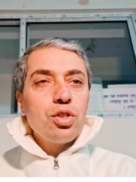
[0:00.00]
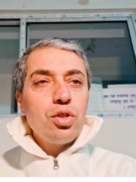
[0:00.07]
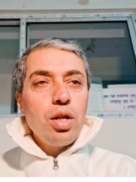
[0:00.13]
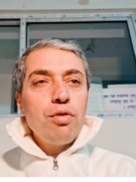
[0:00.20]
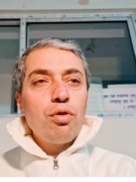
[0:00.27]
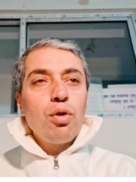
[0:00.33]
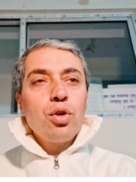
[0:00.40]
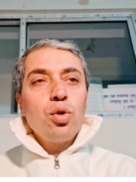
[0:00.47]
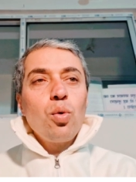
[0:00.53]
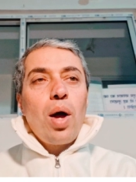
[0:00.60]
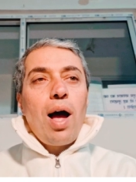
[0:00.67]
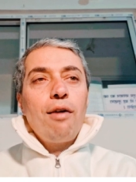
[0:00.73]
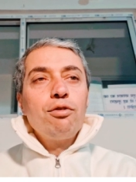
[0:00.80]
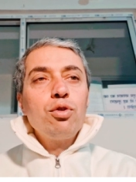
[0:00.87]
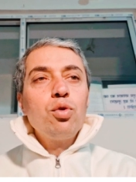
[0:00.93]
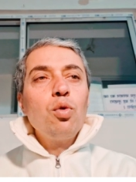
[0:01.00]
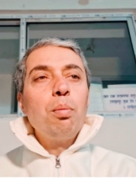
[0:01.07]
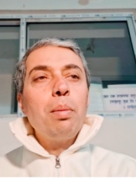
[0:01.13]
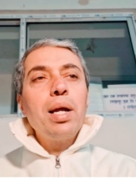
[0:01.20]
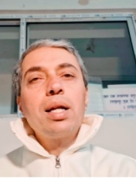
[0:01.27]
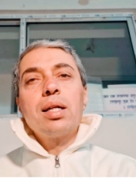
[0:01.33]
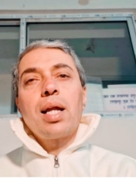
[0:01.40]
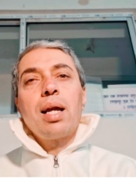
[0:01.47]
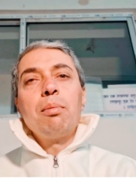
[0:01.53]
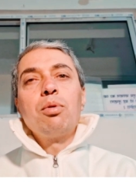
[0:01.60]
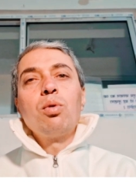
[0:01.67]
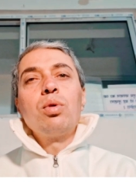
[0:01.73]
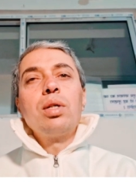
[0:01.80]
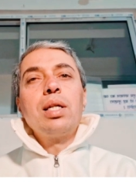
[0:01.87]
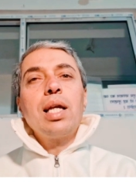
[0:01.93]
Therefore, you have to make time
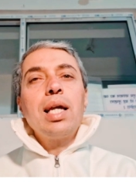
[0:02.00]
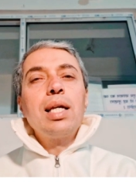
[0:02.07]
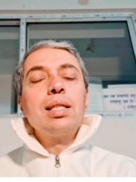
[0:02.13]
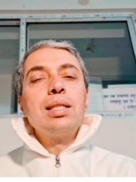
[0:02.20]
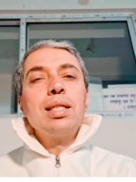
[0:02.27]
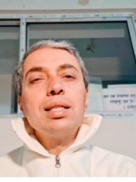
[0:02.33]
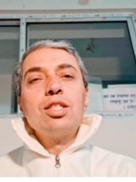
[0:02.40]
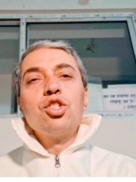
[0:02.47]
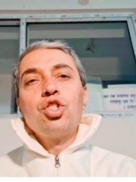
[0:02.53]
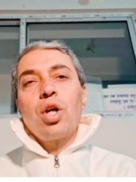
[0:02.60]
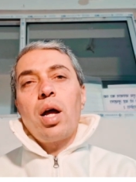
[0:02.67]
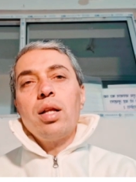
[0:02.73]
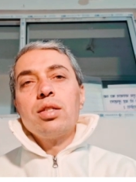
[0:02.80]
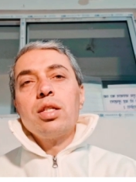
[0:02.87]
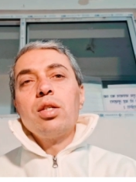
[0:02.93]
to take this chance,